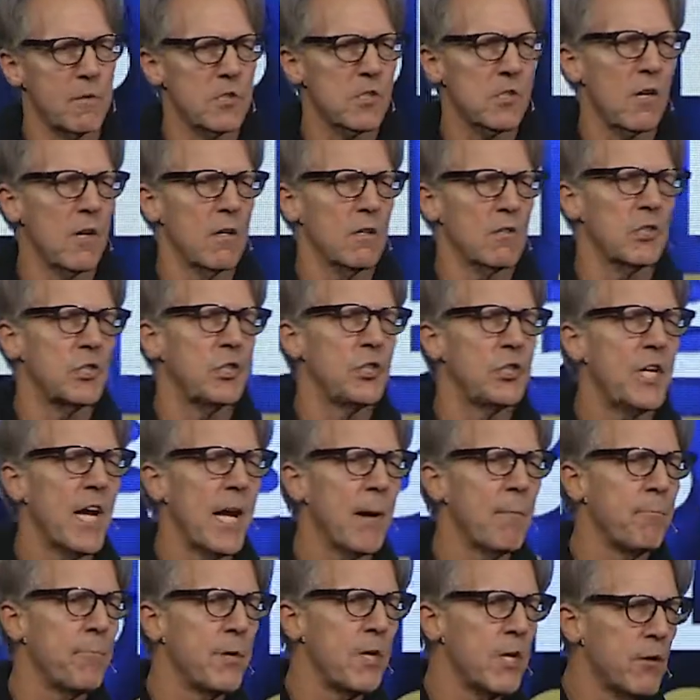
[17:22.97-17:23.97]
It's called
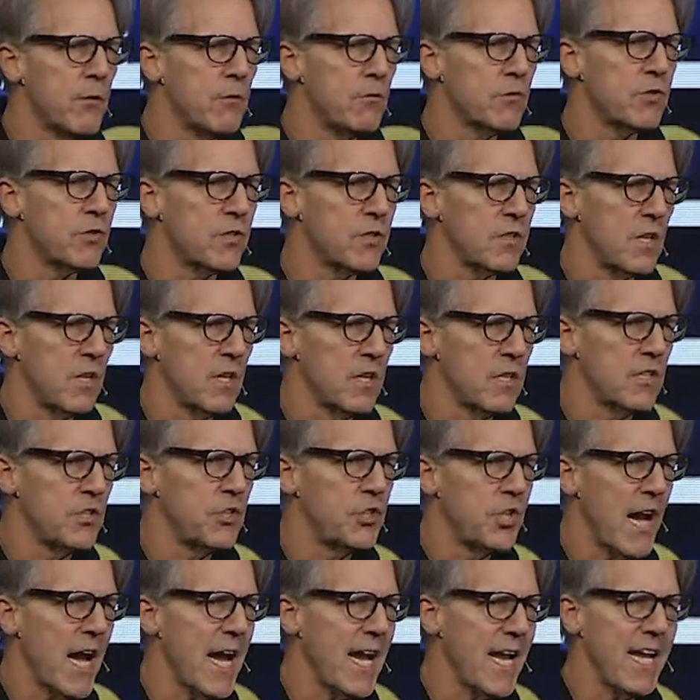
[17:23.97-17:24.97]
Jebus,
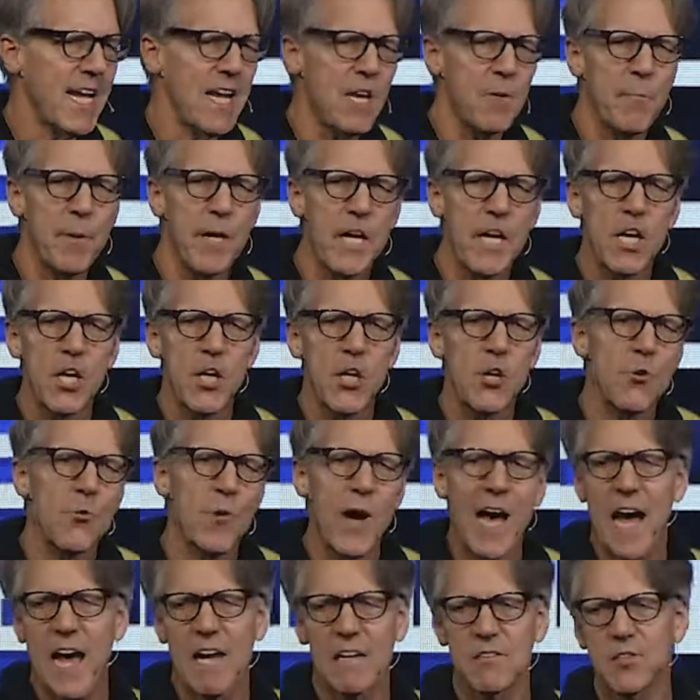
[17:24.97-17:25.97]
J E B
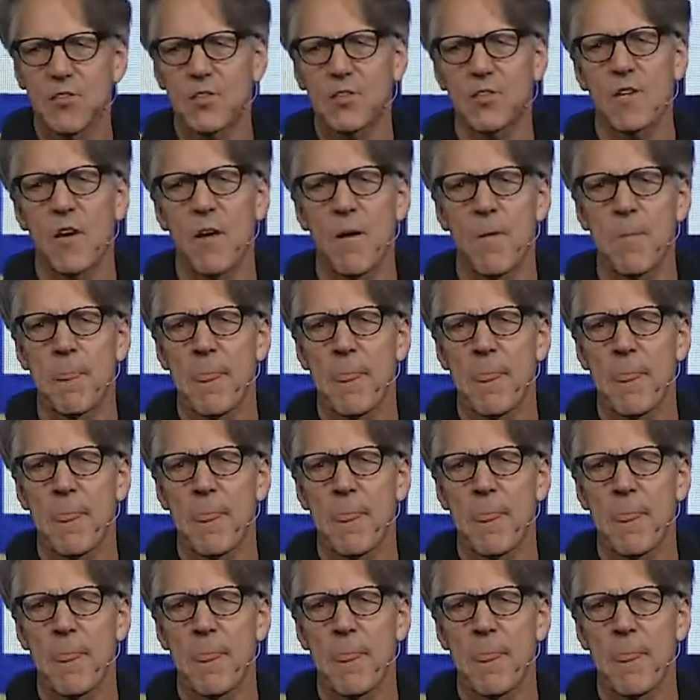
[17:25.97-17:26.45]
U S.